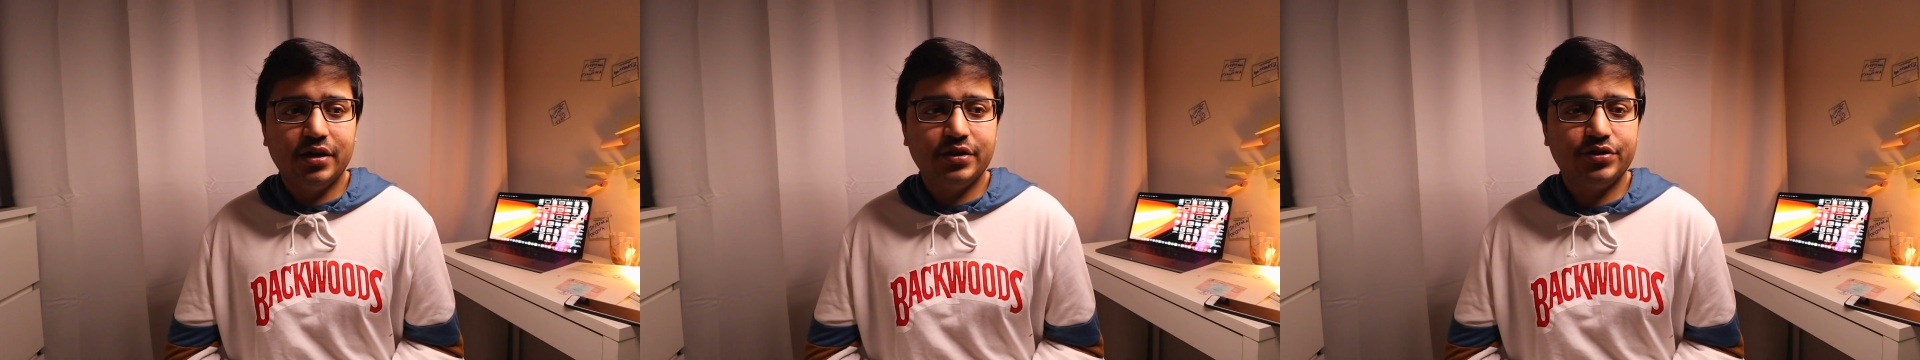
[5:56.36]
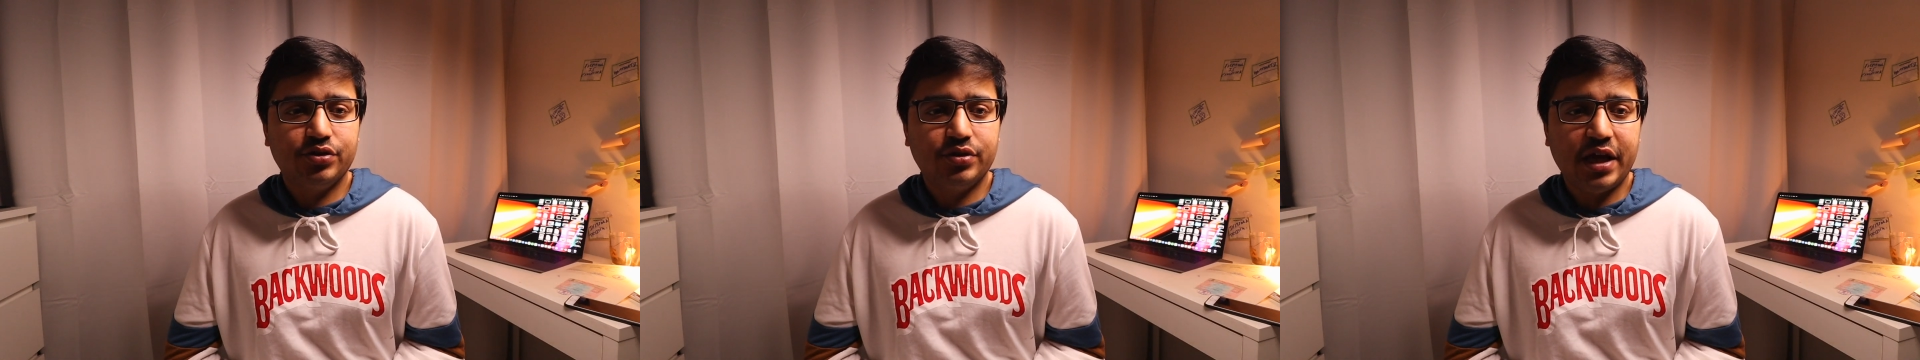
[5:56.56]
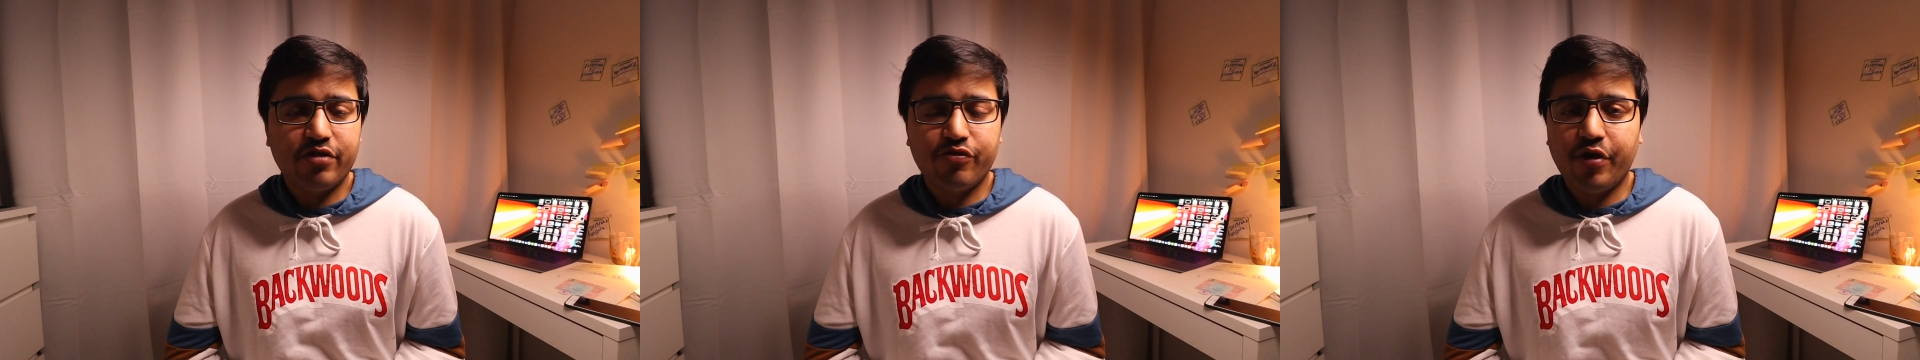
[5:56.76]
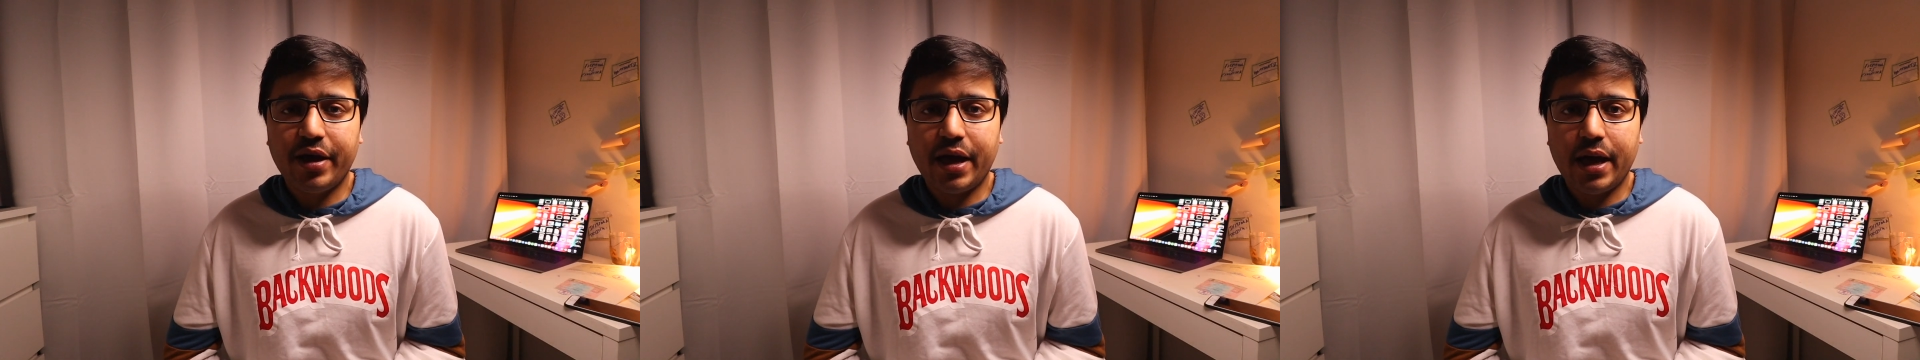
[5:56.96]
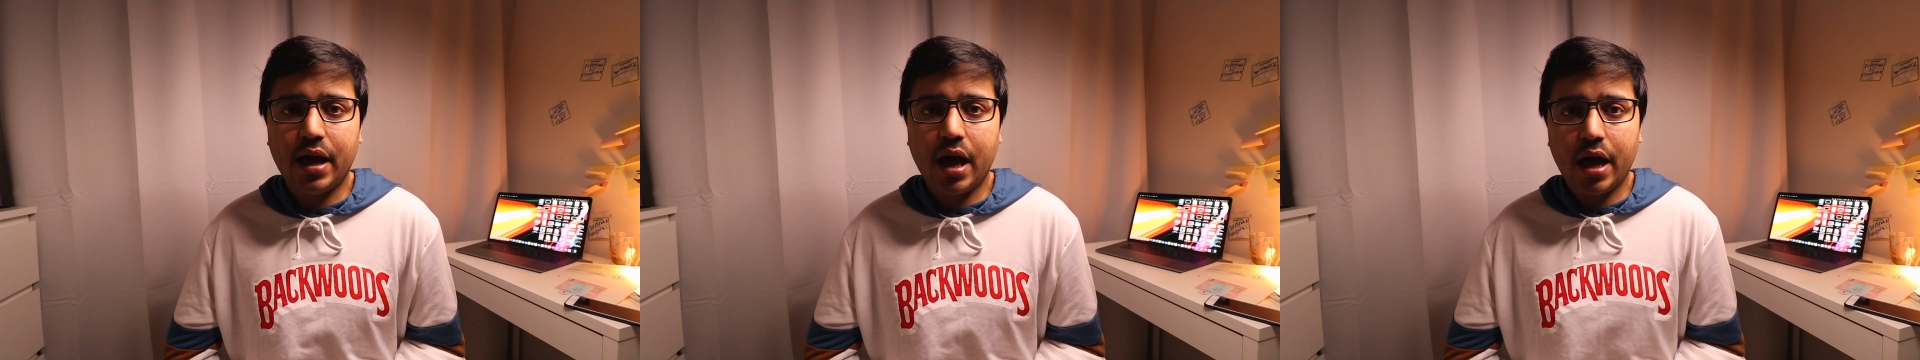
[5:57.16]
So that's why
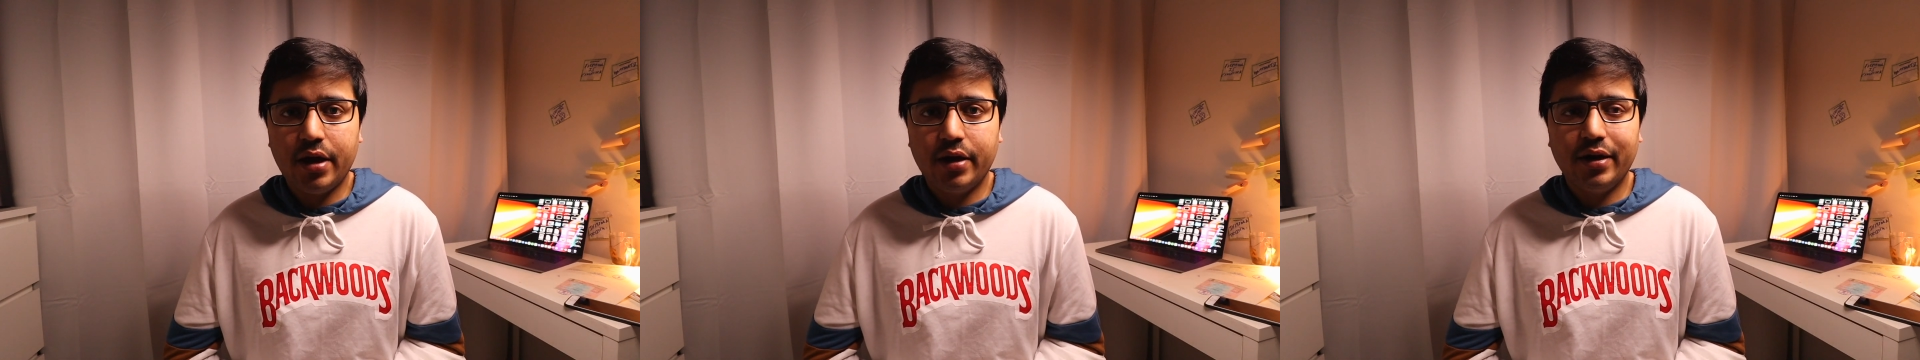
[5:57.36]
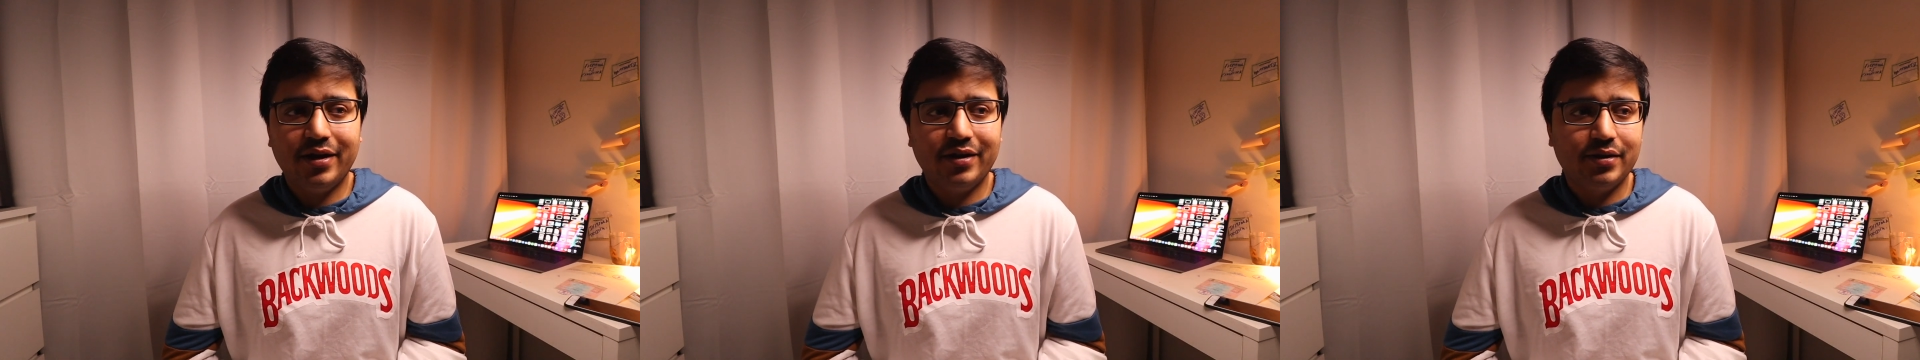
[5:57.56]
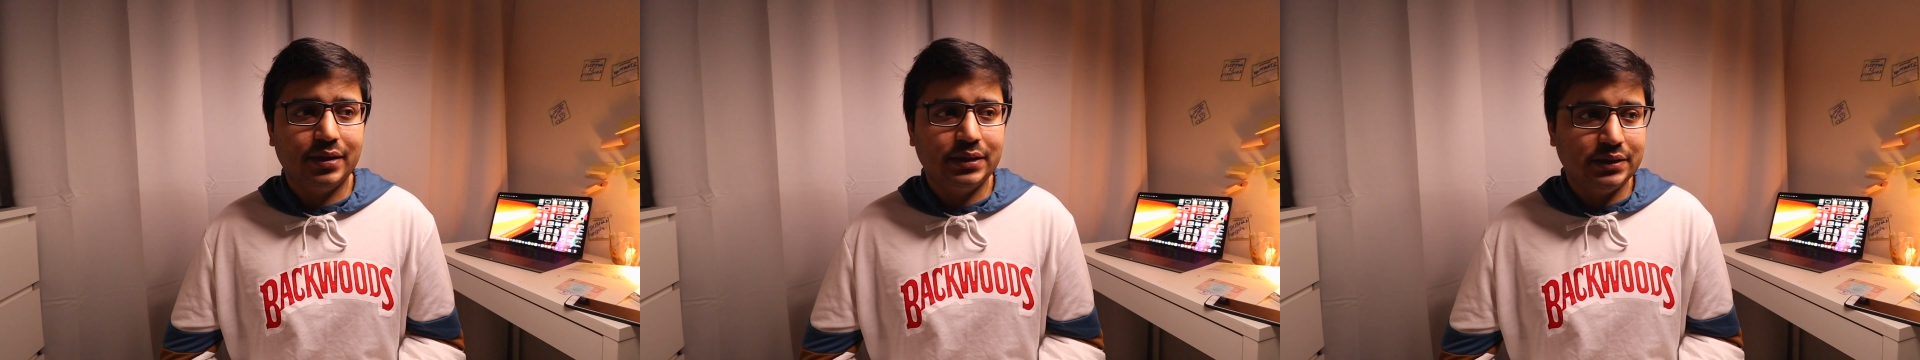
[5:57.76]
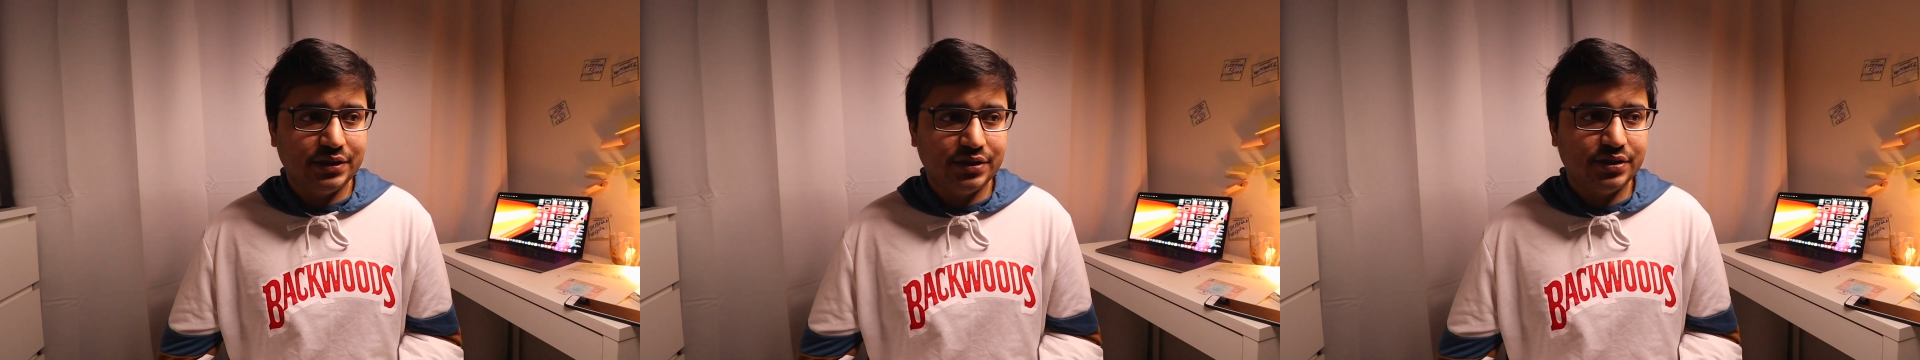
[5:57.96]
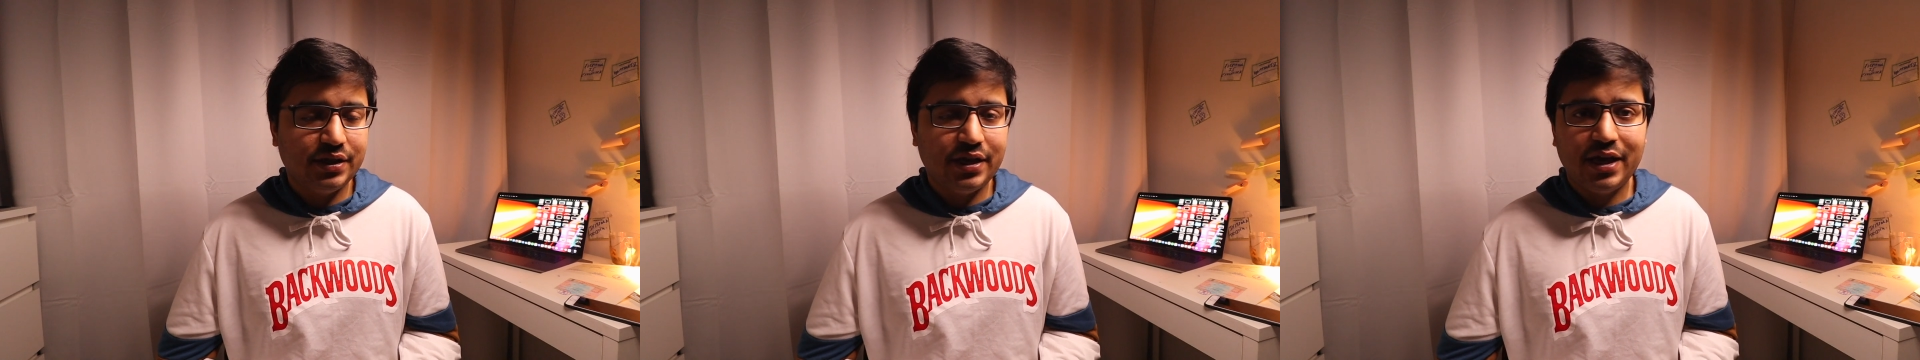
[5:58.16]
I hired an agency,